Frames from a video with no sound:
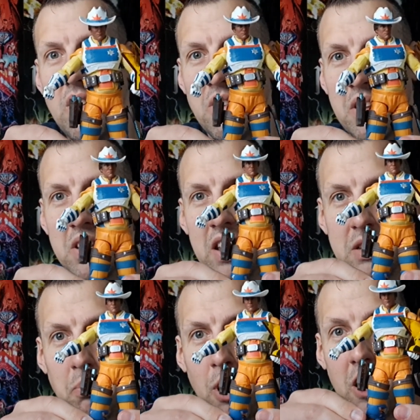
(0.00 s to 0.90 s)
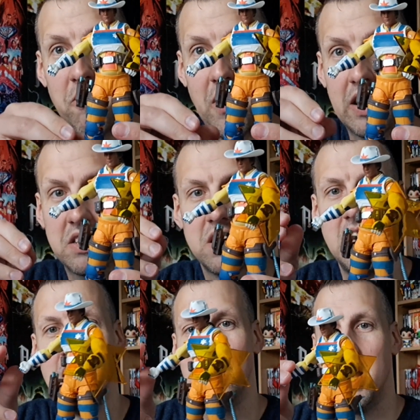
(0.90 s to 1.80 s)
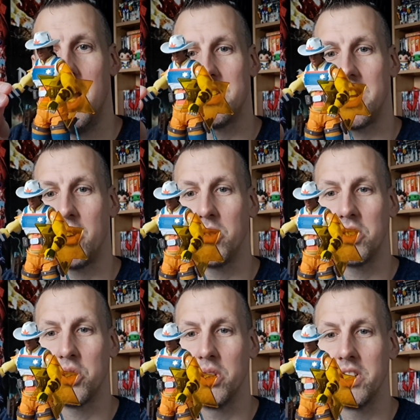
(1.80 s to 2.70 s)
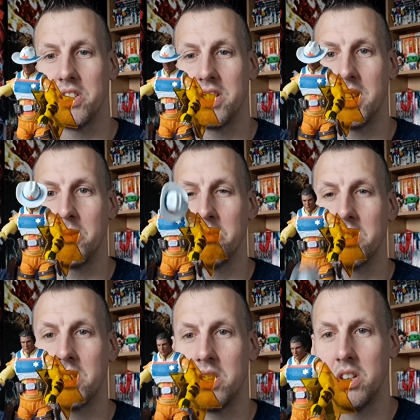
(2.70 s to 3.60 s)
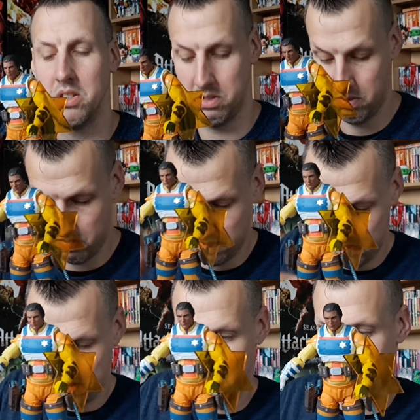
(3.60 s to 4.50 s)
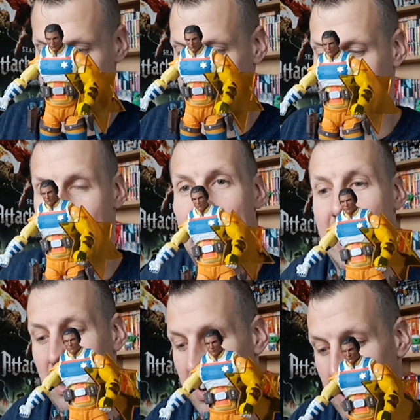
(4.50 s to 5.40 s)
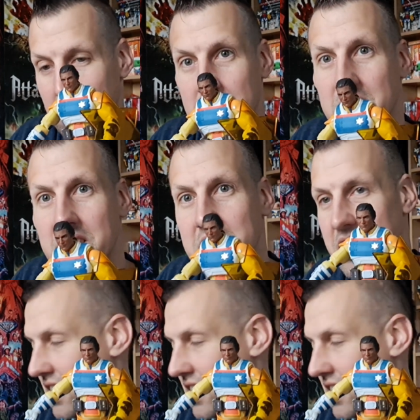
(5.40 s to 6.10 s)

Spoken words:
is perfect. Say all the joint seems good. Oh, so the hat I know is an